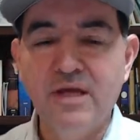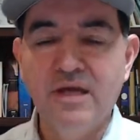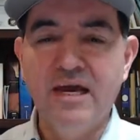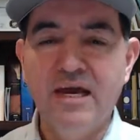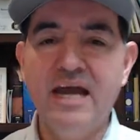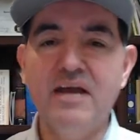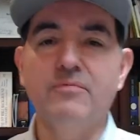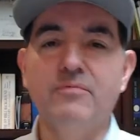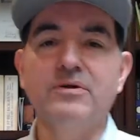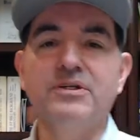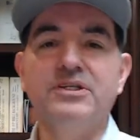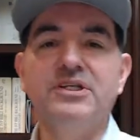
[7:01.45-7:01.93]

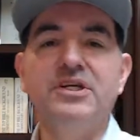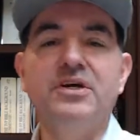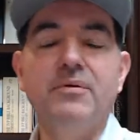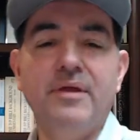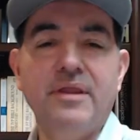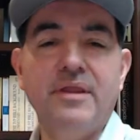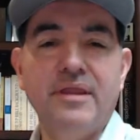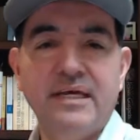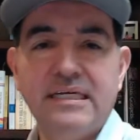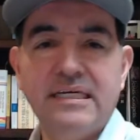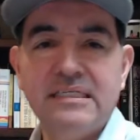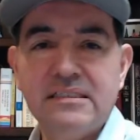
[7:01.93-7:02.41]
Hey, we're
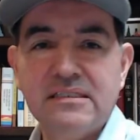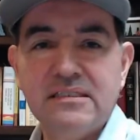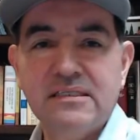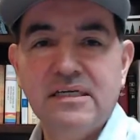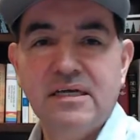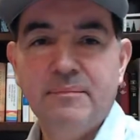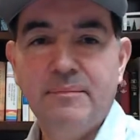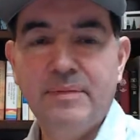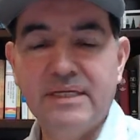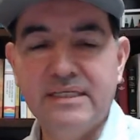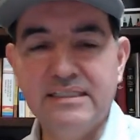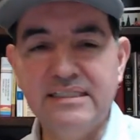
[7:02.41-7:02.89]
doing this.
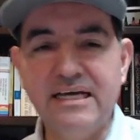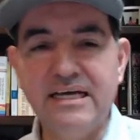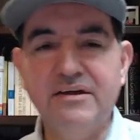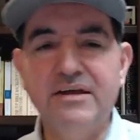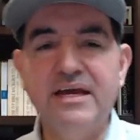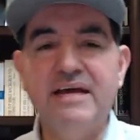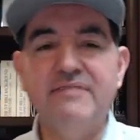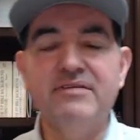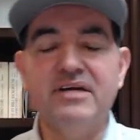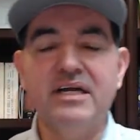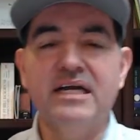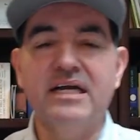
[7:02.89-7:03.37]
Because now
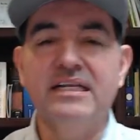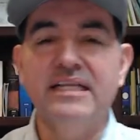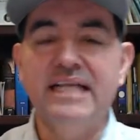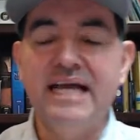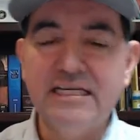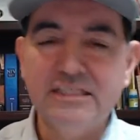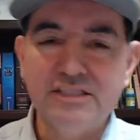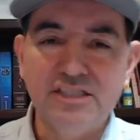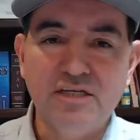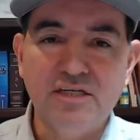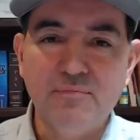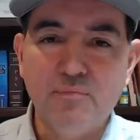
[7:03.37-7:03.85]
you have a
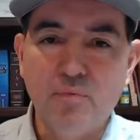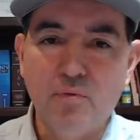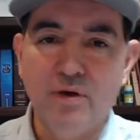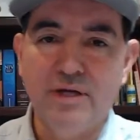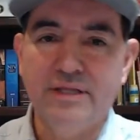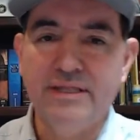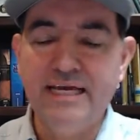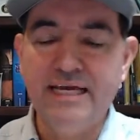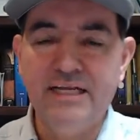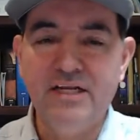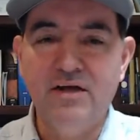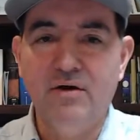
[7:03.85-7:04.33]
connection
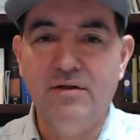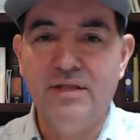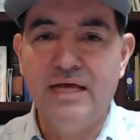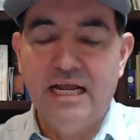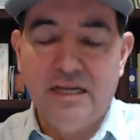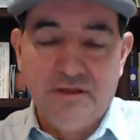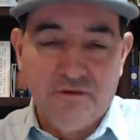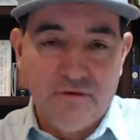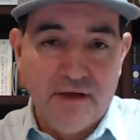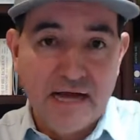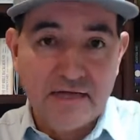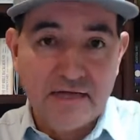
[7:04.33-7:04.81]
point. They know that you